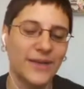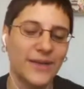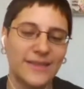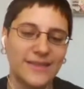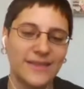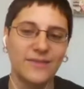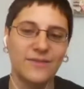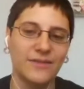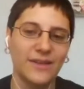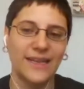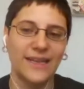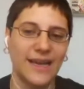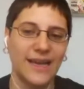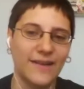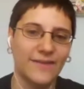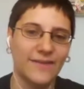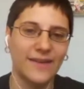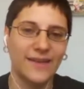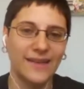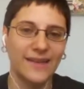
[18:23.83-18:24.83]
But I didn't really
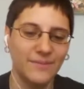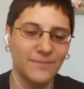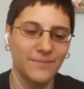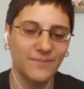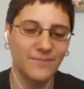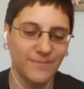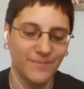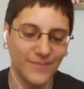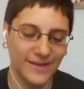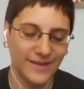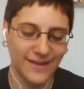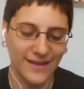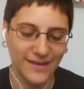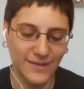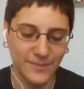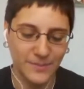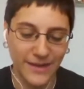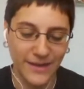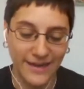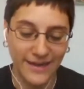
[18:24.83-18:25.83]
have any
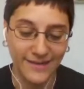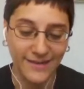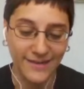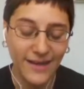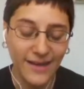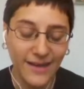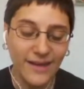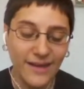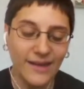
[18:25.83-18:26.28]
exact plans.